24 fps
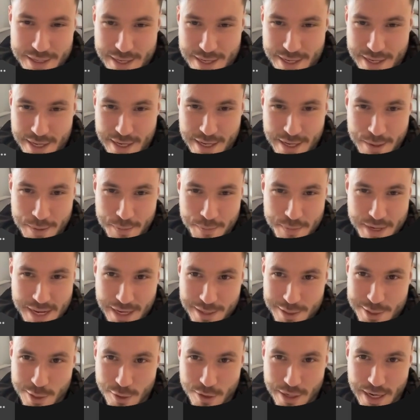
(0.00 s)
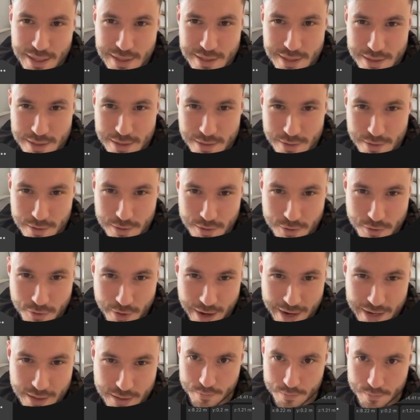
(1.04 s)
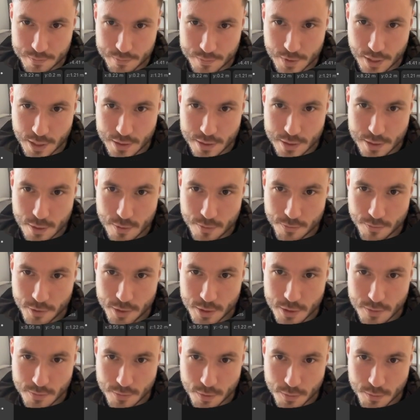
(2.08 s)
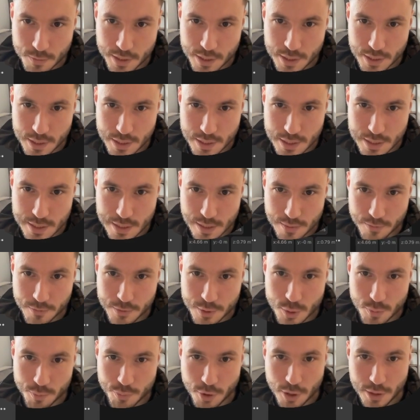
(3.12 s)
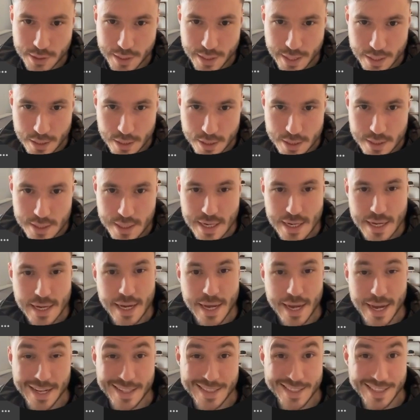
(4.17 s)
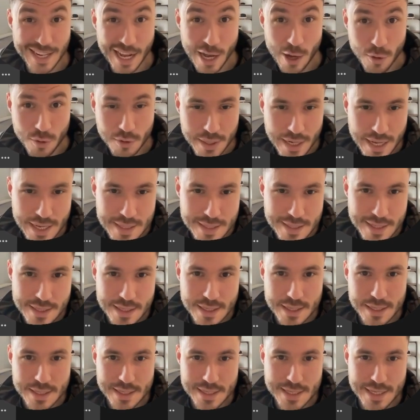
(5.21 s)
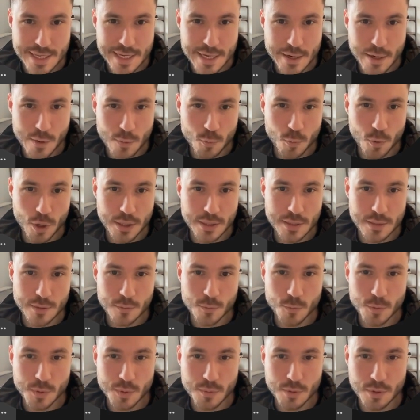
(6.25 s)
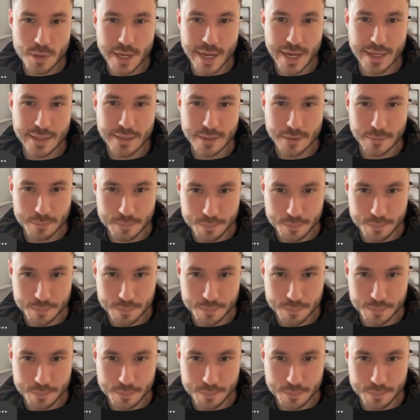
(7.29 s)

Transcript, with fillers: Um, yeah, so let's create. Okay, so first of all, we need here some supporting edges. And now let's see what we will get.